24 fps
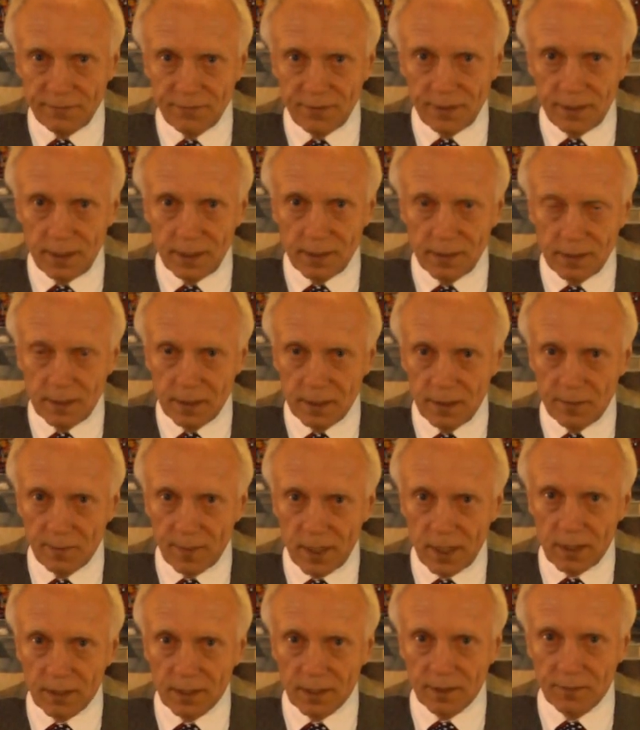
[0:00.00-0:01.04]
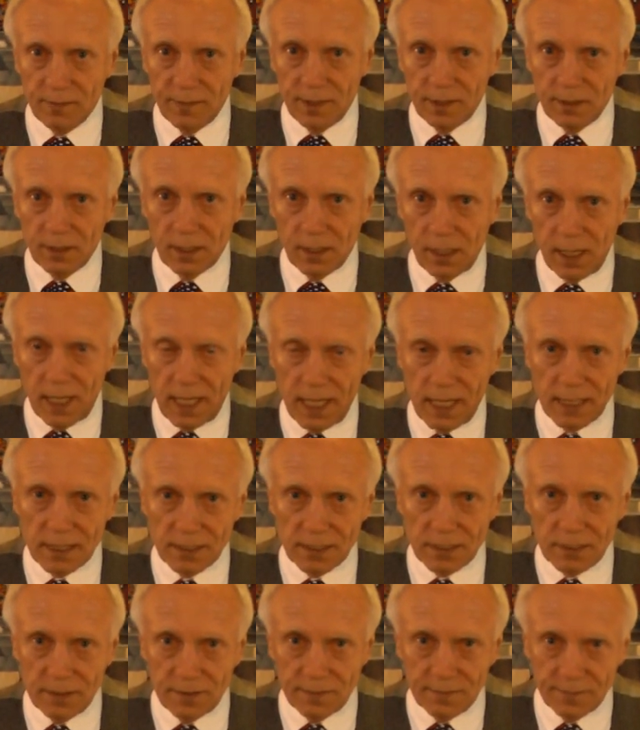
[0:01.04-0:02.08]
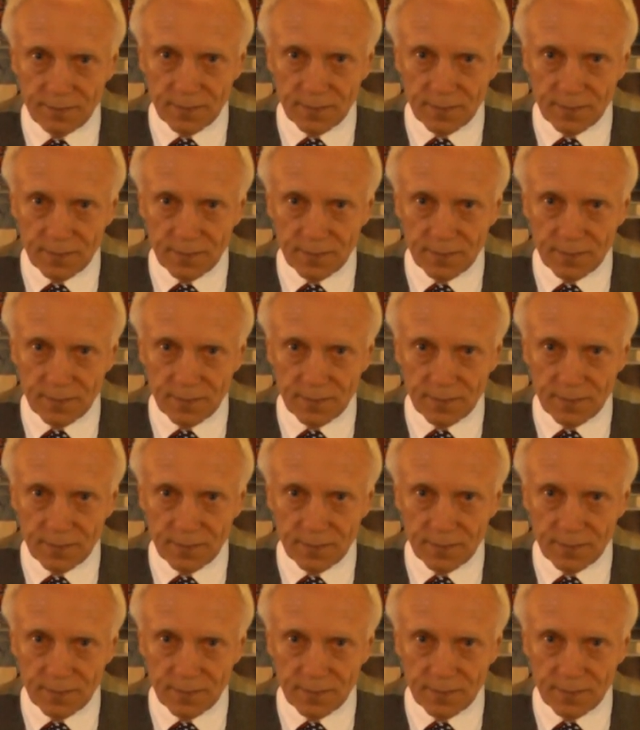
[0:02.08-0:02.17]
of the American middle class.